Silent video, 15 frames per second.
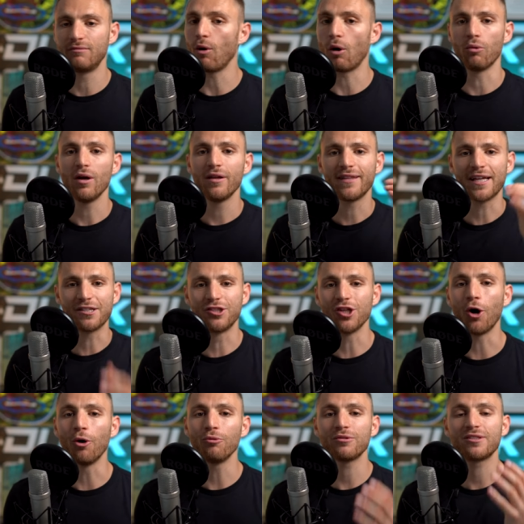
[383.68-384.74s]
well, they
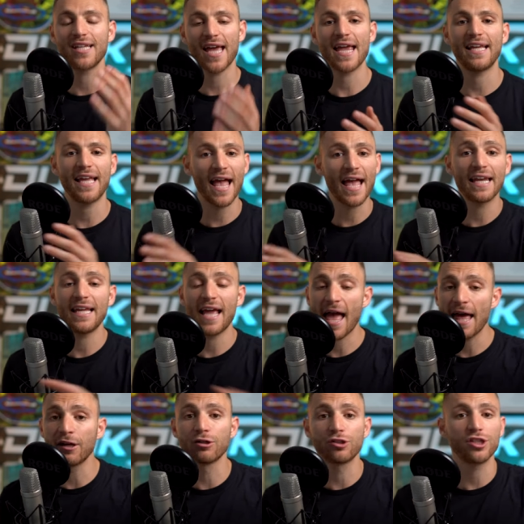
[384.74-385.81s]
don't take any
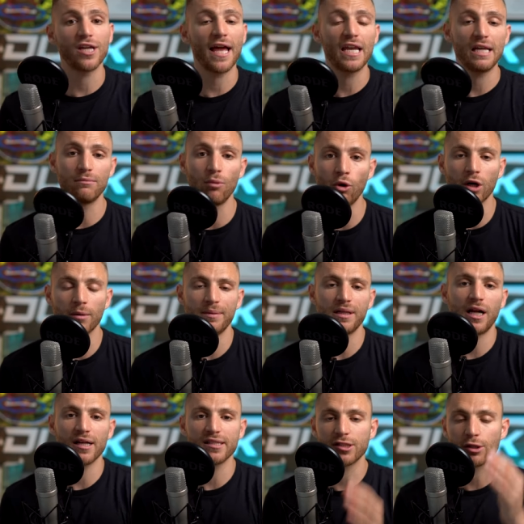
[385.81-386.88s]
energy anymore
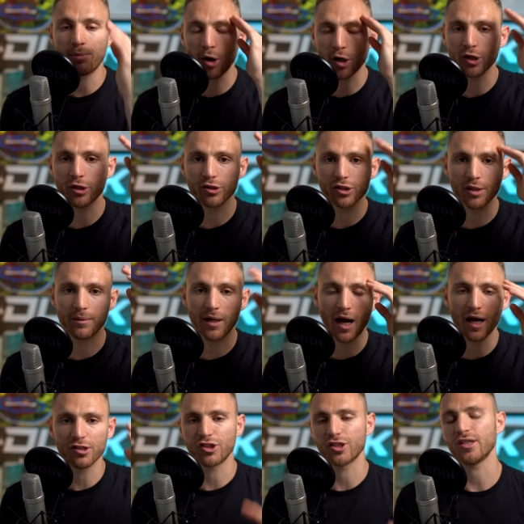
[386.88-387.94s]
because they're part of your
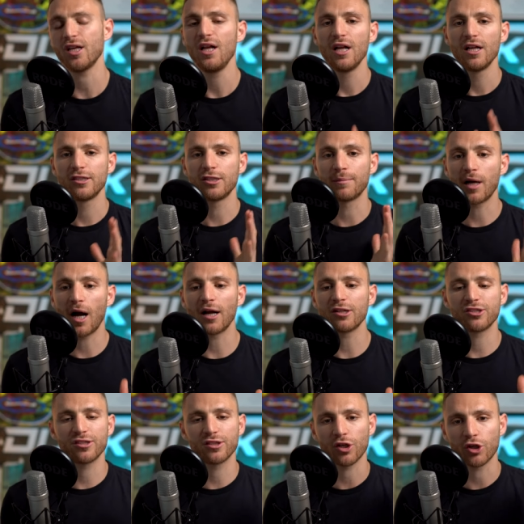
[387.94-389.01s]
subconscious.
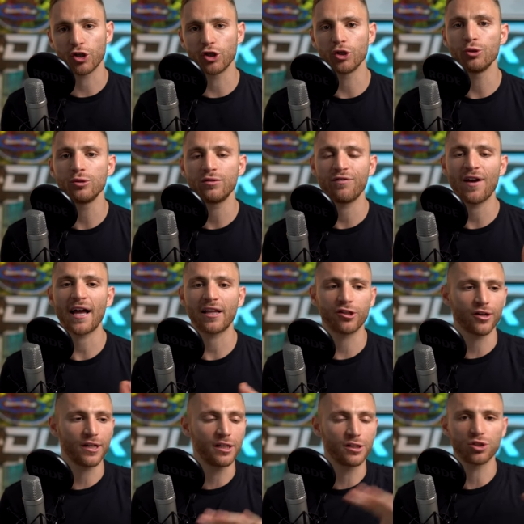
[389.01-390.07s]
Subconscious is a huge
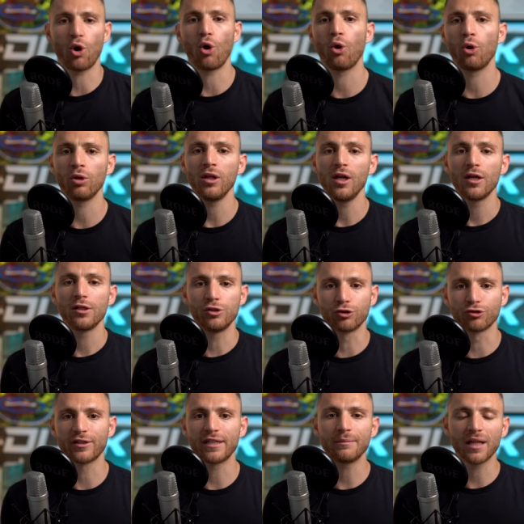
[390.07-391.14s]
factor in this whole
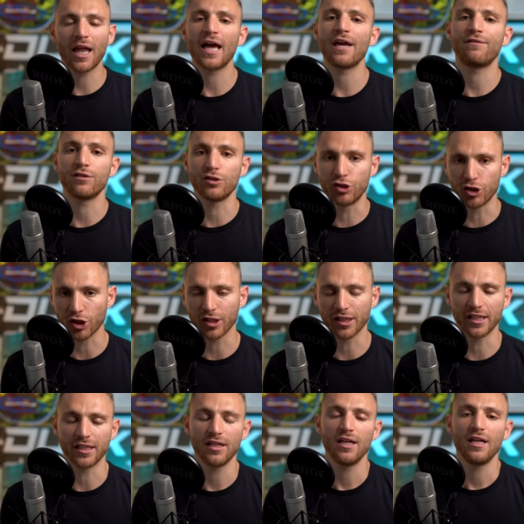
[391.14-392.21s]
dream life
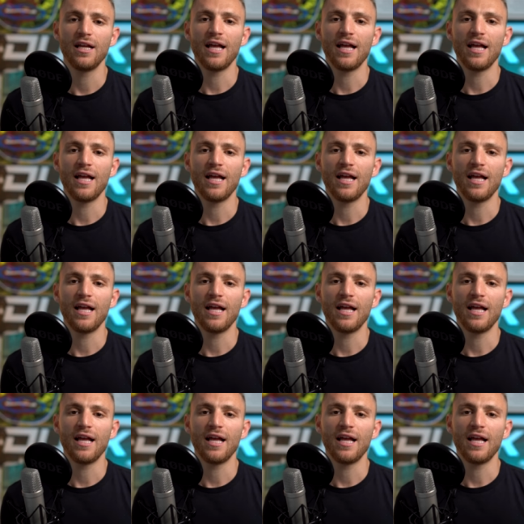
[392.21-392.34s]
journey.